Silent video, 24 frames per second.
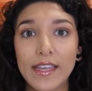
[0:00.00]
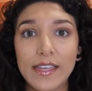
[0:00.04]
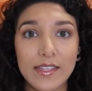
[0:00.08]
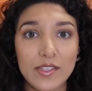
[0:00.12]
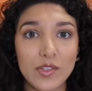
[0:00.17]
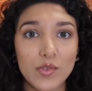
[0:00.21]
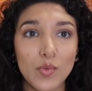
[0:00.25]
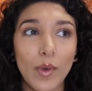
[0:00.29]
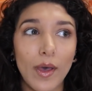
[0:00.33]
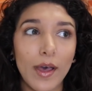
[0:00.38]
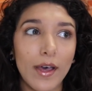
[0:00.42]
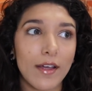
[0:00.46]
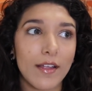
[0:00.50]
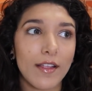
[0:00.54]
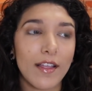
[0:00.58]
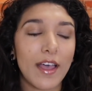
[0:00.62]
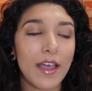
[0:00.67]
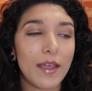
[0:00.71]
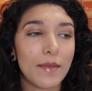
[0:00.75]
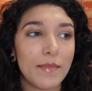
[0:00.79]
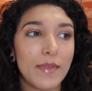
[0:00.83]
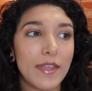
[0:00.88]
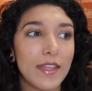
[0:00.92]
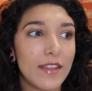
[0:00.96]
as well.
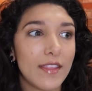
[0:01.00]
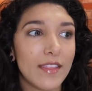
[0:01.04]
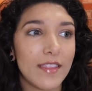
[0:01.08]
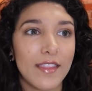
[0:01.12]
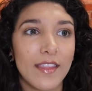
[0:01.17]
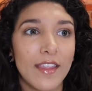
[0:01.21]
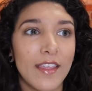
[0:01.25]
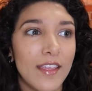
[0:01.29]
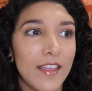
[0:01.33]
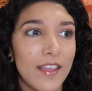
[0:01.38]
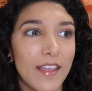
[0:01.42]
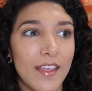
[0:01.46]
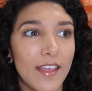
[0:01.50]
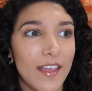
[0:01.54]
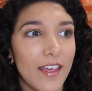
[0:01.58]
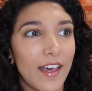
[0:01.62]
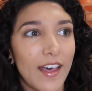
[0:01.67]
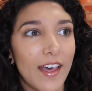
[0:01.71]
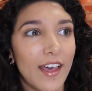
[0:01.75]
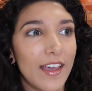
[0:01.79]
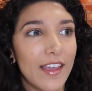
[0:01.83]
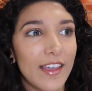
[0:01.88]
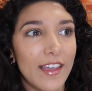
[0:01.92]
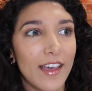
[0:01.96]
I mean,
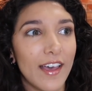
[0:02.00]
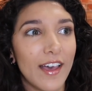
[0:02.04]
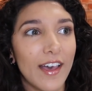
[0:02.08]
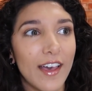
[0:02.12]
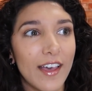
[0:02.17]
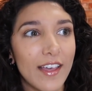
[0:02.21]
I